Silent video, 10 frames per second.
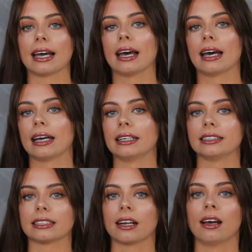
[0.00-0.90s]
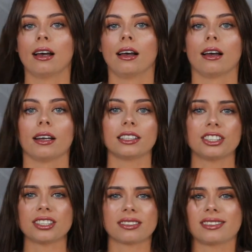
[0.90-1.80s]
and it's
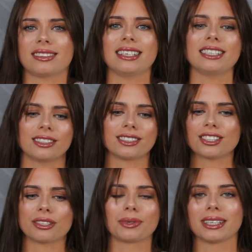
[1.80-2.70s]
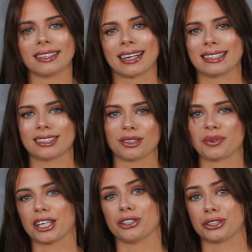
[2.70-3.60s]
just it's just a really nice
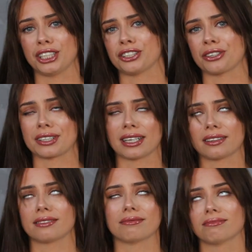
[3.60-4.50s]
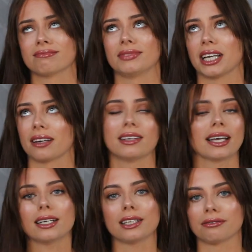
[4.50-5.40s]
regular t-shirt that yeah
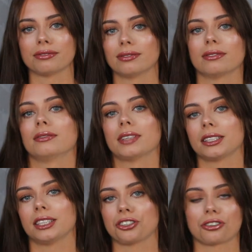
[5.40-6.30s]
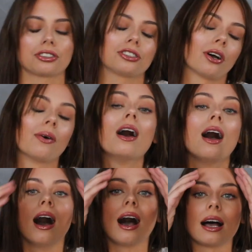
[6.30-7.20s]
and I love nice t-shirts so
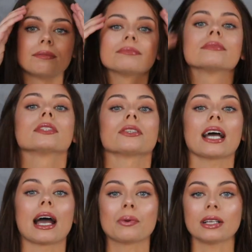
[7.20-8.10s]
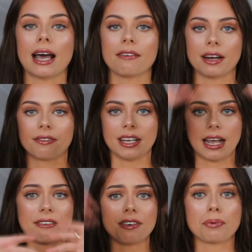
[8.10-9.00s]
um, so yeah I will have every
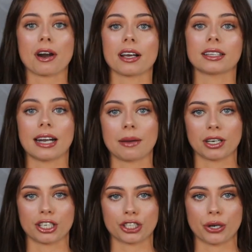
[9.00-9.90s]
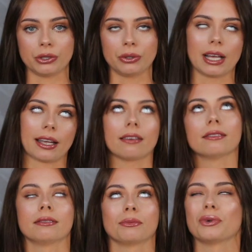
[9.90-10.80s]
every product that I'm gonna show you like
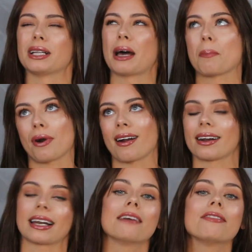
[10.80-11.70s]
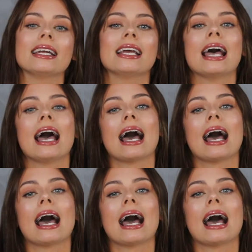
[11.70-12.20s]
well not product every